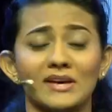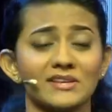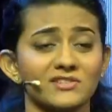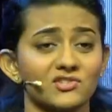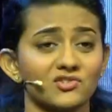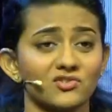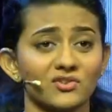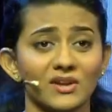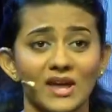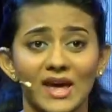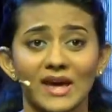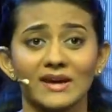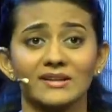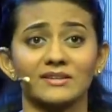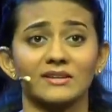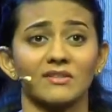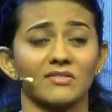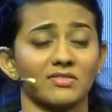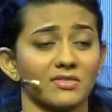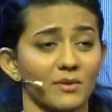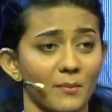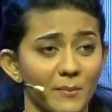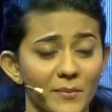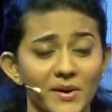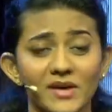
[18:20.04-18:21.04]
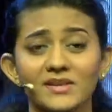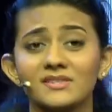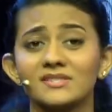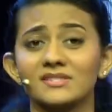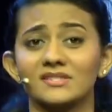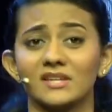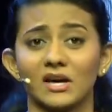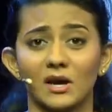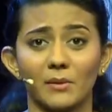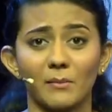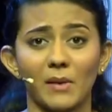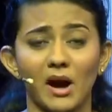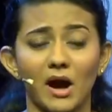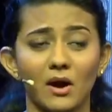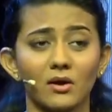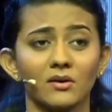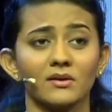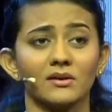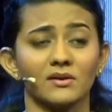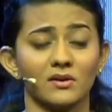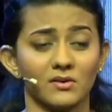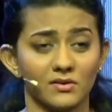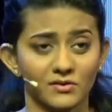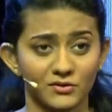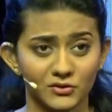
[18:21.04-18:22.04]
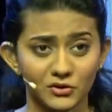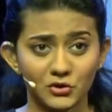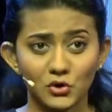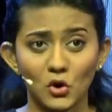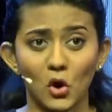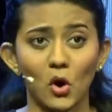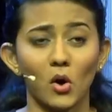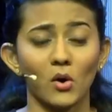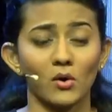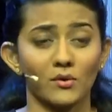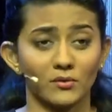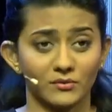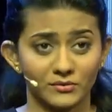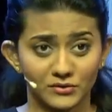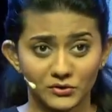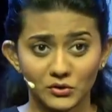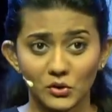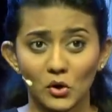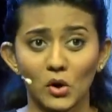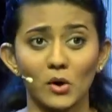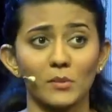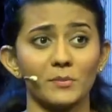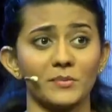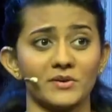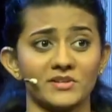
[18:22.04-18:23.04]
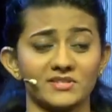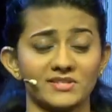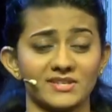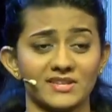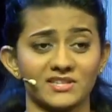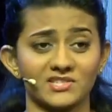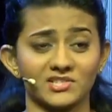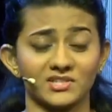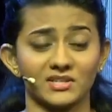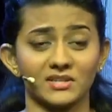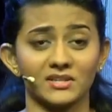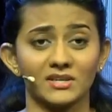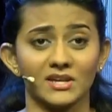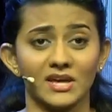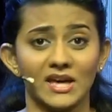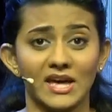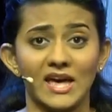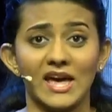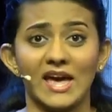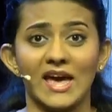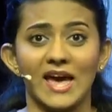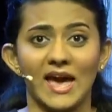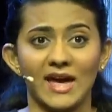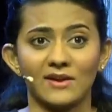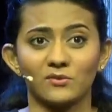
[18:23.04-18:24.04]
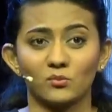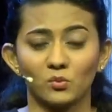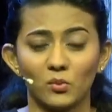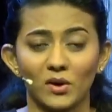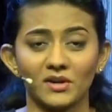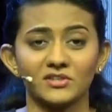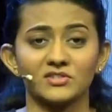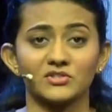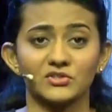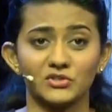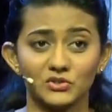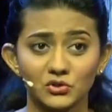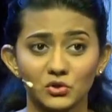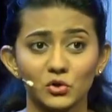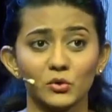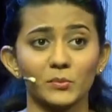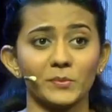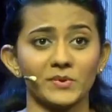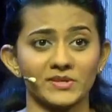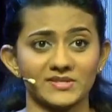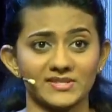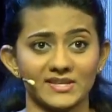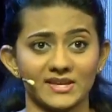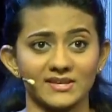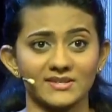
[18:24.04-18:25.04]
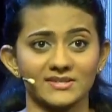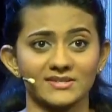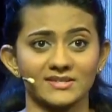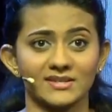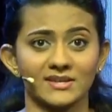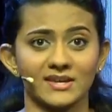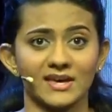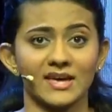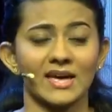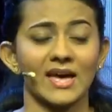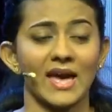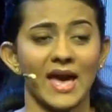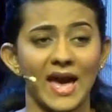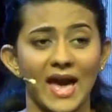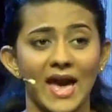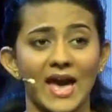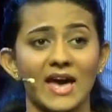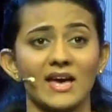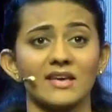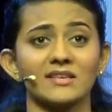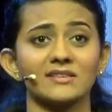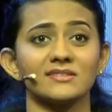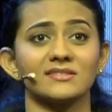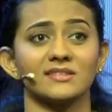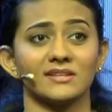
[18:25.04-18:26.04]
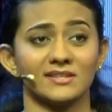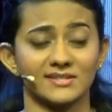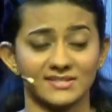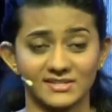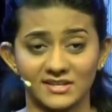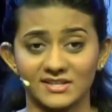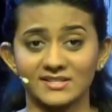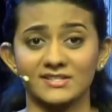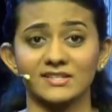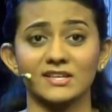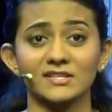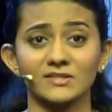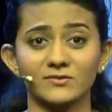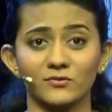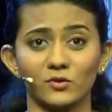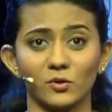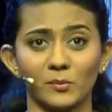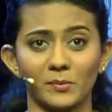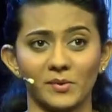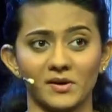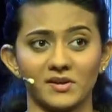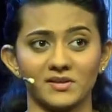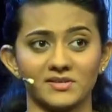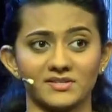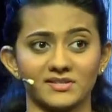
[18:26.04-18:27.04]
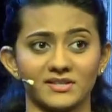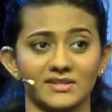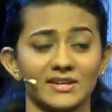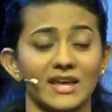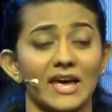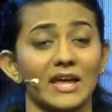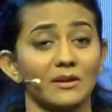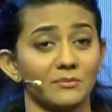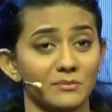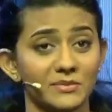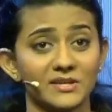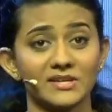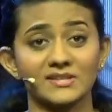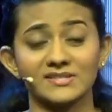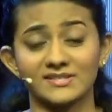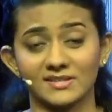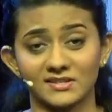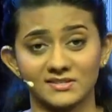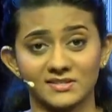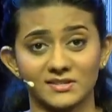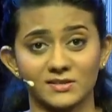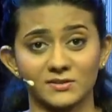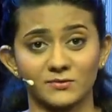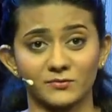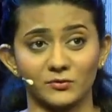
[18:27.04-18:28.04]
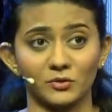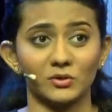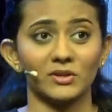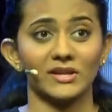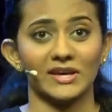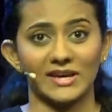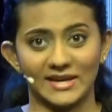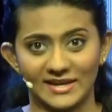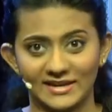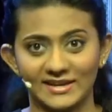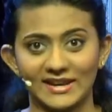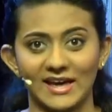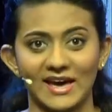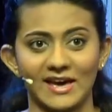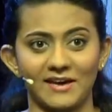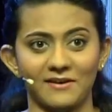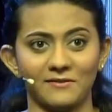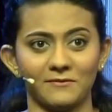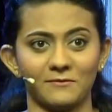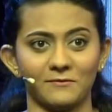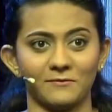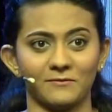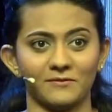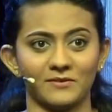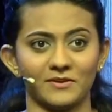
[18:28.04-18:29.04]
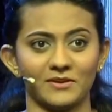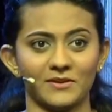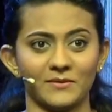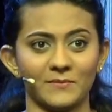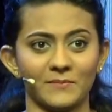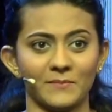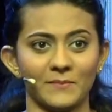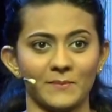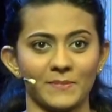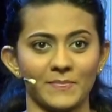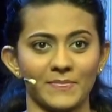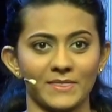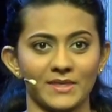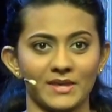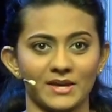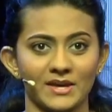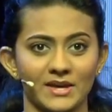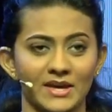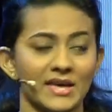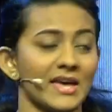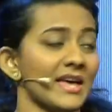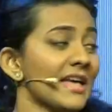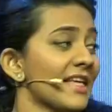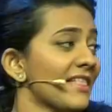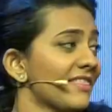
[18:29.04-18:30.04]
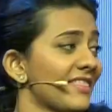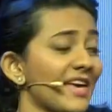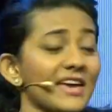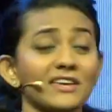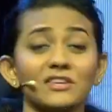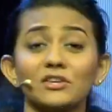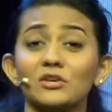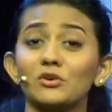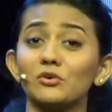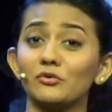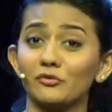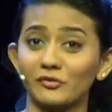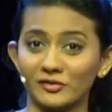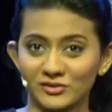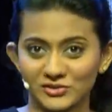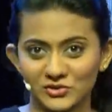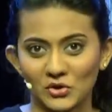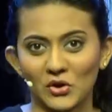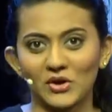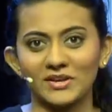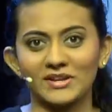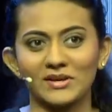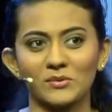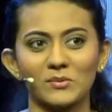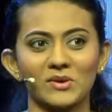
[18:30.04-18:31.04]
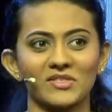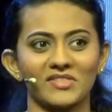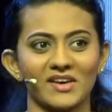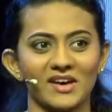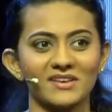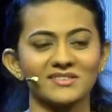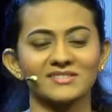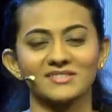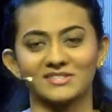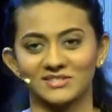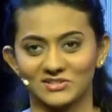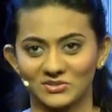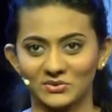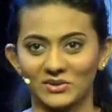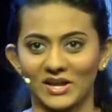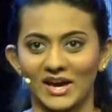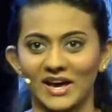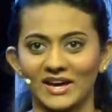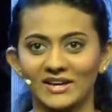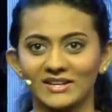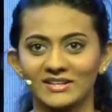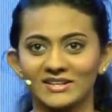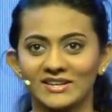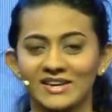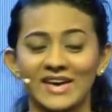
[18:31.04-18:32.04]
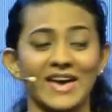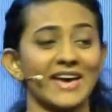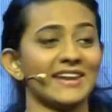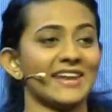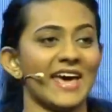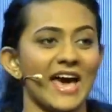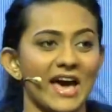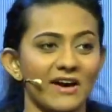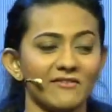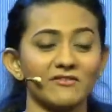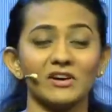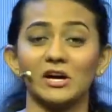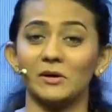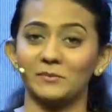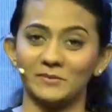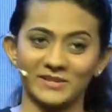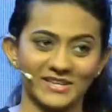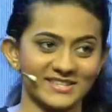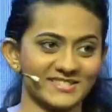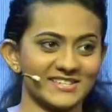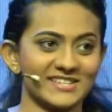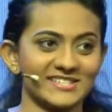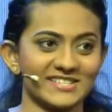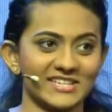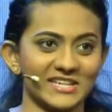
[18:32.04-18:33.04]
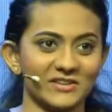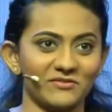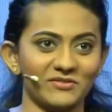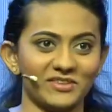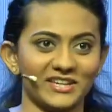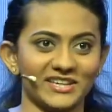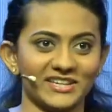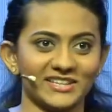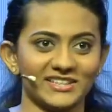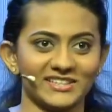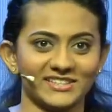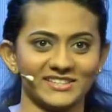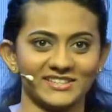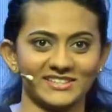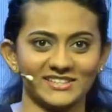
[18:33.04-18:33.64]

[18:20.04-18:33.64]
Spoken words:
extract the best among your possession and what you possess as a successful person and be successful in life. Thank you for joining with us tonight and have a pleasant evening.